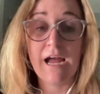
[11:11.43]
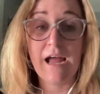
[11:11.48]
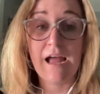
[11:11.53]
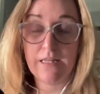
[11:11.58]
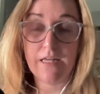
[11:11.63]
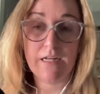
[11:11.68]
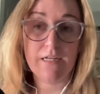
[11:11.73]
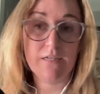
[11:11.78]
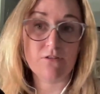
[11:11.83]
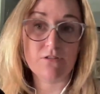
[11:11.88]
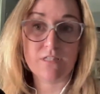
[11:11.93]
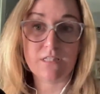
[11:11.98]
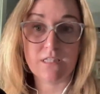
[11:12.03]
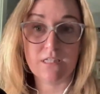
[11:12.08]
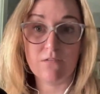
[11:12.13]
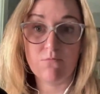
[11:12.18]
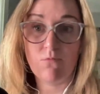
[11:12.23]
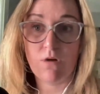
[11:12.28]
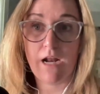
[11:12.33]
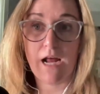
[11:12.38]
and that he'll
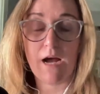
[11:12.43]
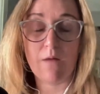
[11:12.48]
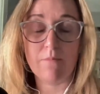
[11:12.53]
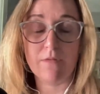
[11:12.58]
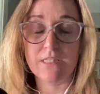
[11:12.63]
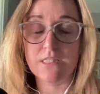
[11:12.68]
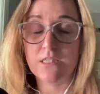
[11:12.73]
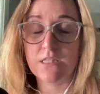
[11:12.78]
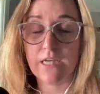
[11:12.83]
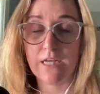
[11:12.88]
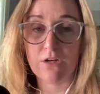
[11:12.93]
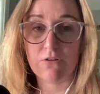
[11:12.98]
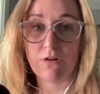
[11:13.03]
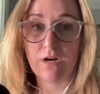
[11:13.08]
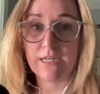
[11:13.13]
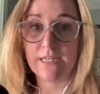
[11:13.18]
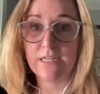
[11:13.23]
see what happens later on.